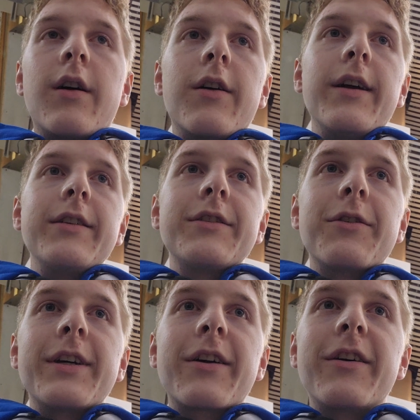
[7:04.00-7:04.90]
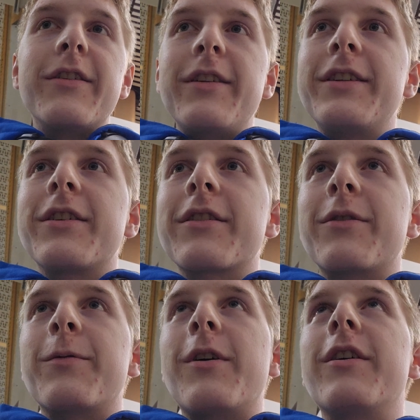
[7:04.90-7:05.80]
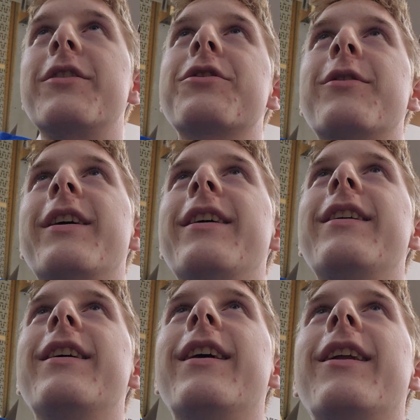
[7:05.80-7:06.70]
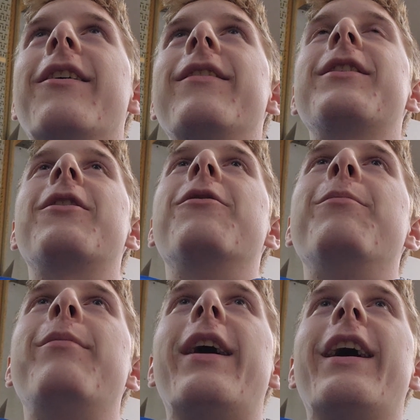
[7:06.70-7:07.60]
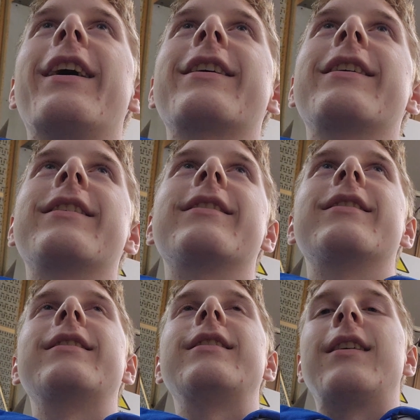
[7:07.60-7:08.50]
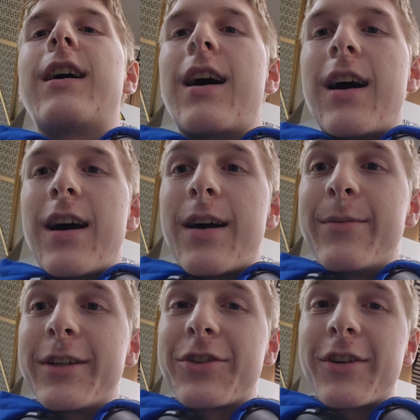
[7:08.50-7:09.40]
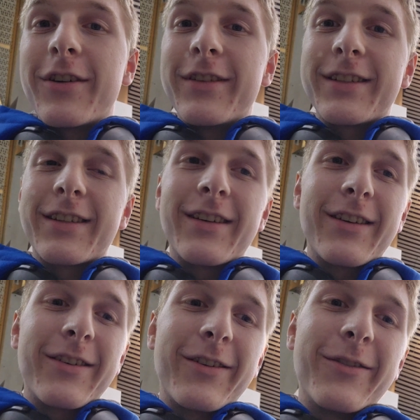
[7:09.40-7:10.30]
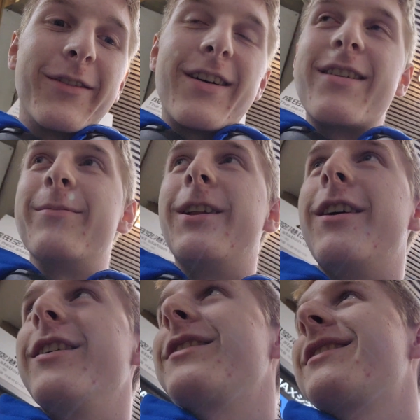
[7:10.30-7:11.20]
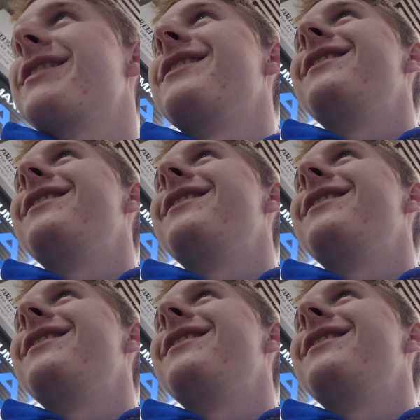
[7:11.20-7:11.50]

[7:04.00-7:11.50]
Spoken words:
Alright, so I currently took the wrong train and now I have to go back. I'm not sure how this is gonna go. I am lost.